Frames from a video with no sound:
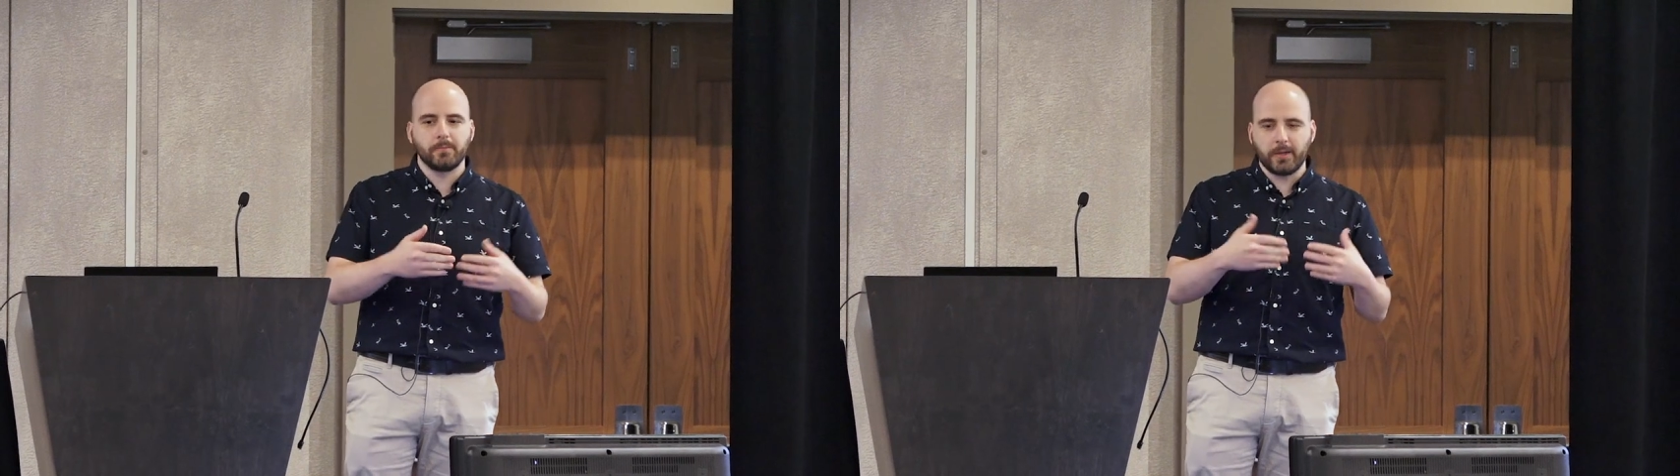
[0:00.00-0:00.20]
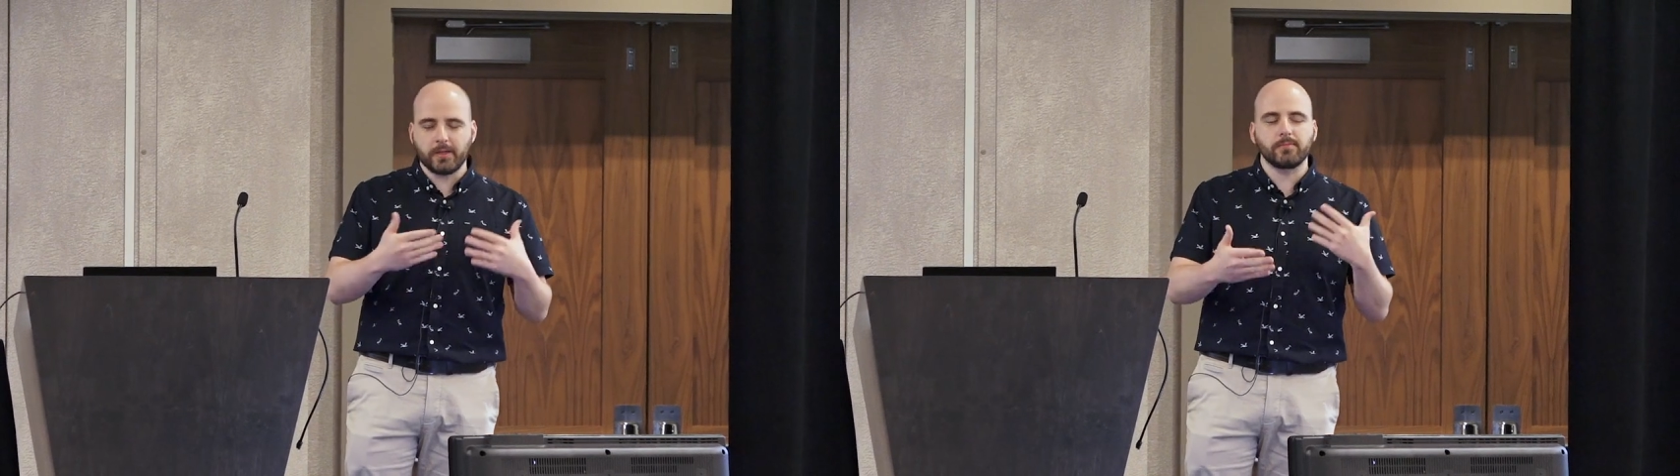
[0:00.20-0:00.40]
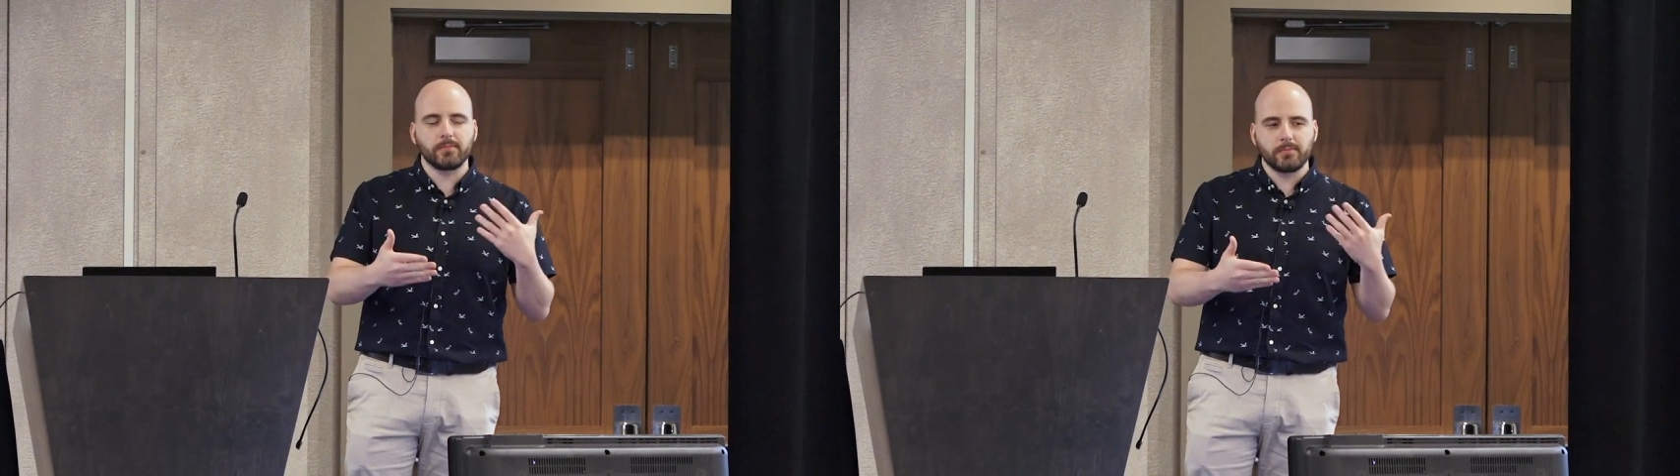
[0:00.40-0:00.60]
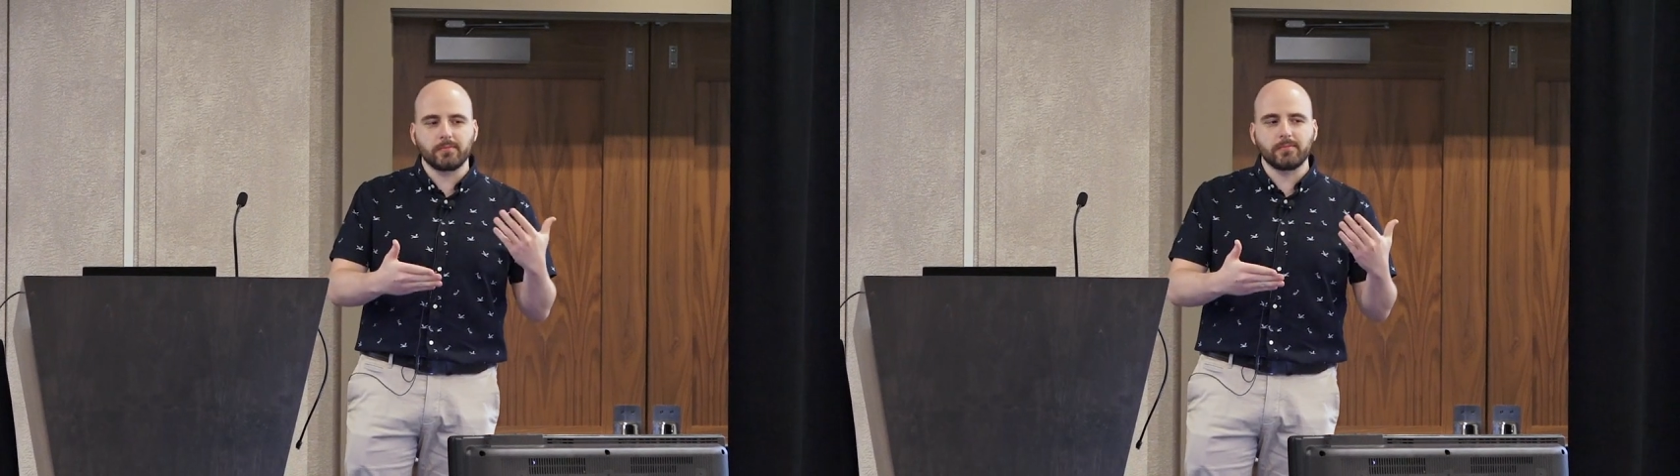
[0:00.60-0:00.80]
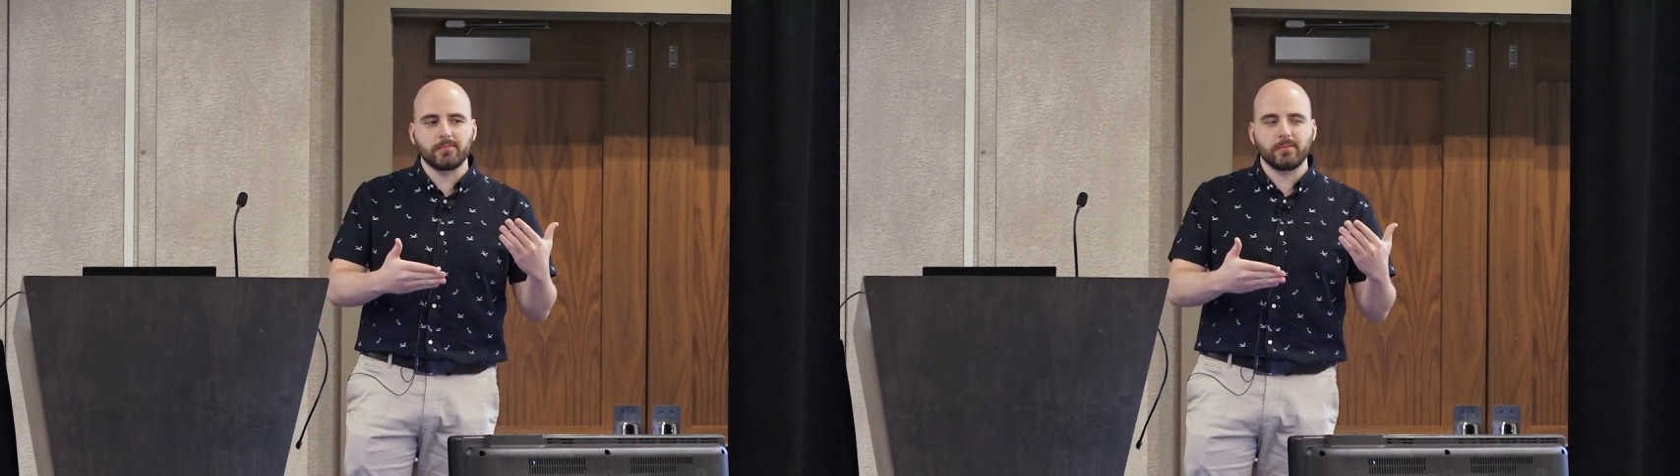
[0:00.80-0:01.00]
But
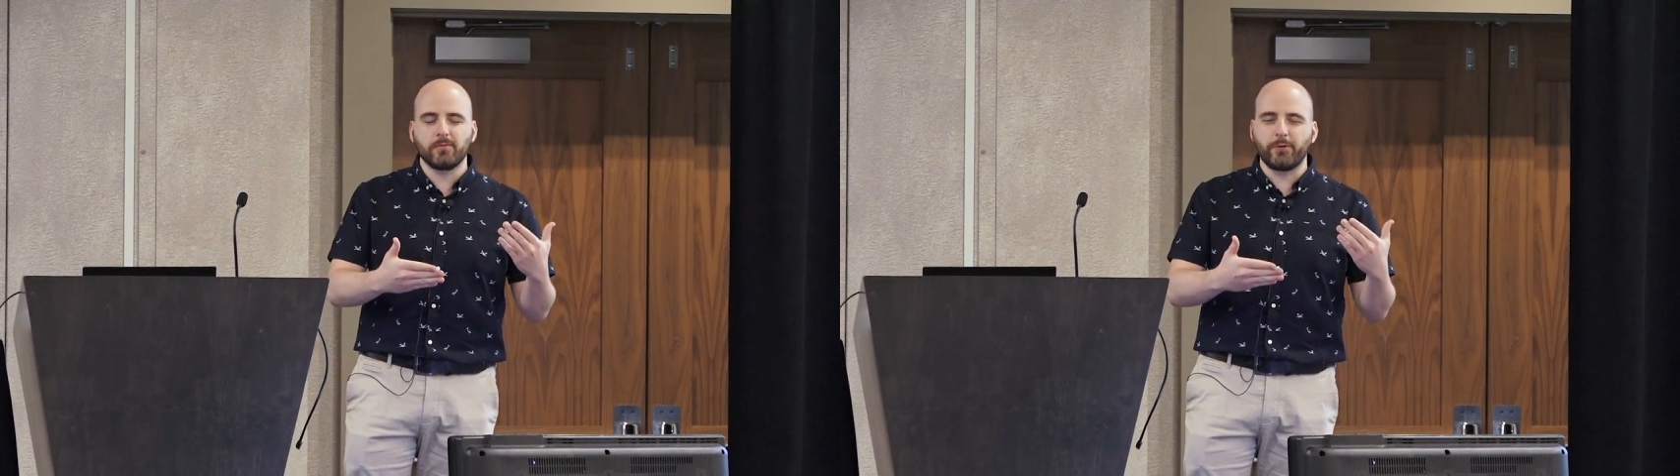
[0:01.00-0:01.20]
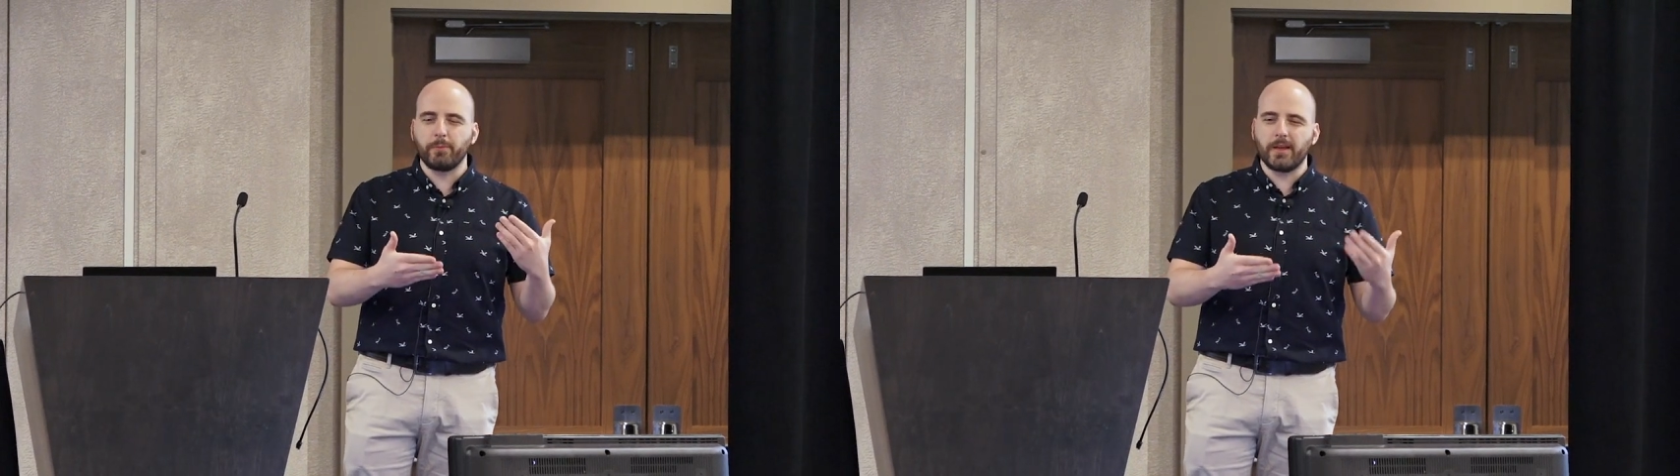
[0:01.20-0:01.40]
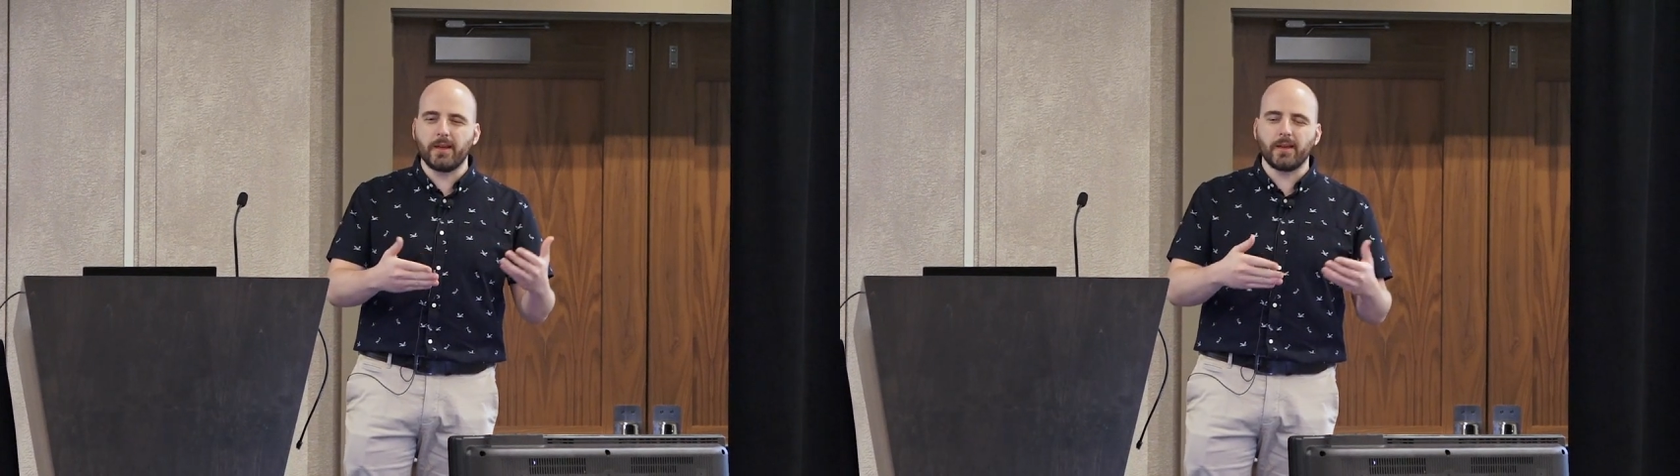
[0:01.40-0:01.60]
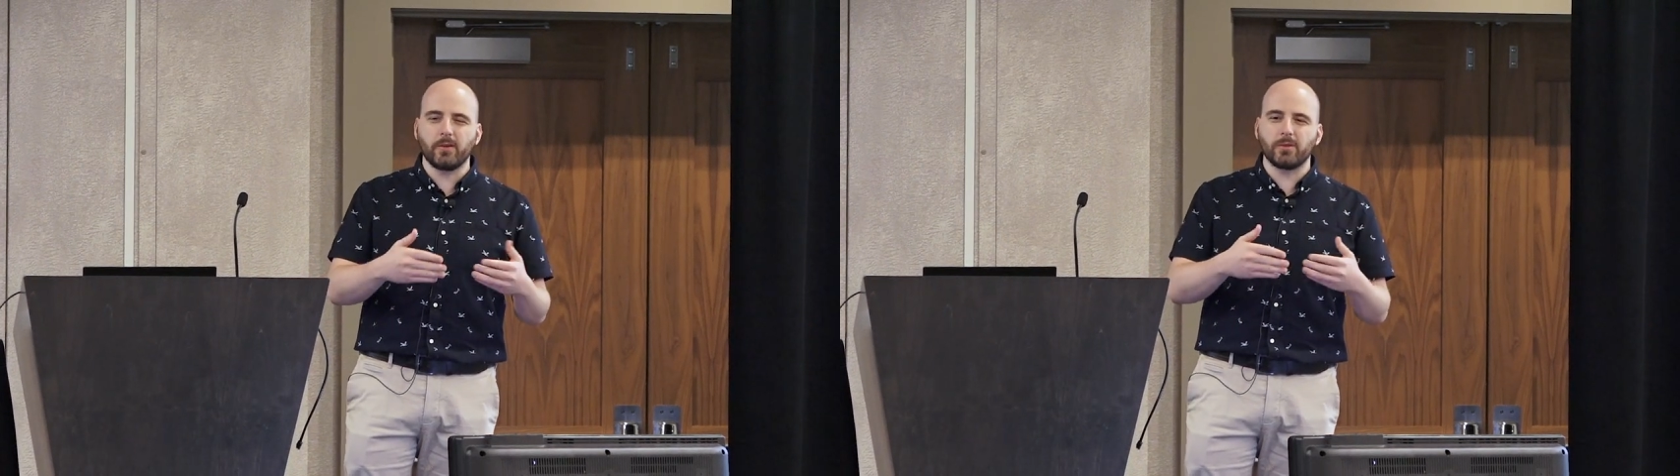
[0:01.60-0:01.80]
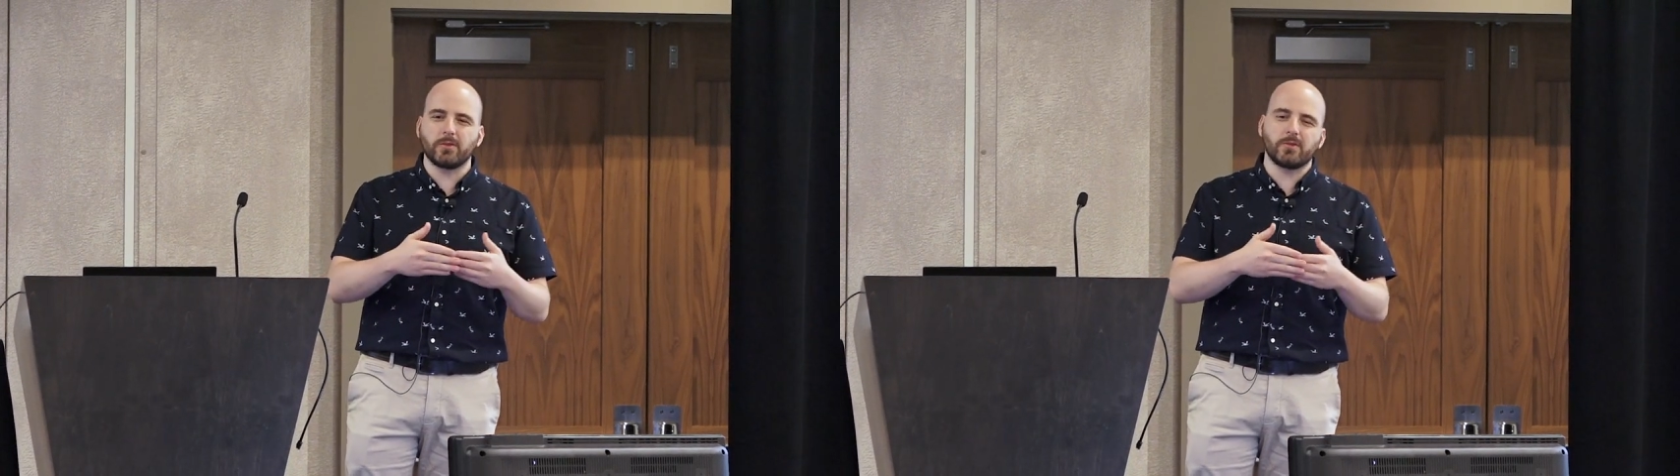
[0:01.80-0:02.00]
forbidding or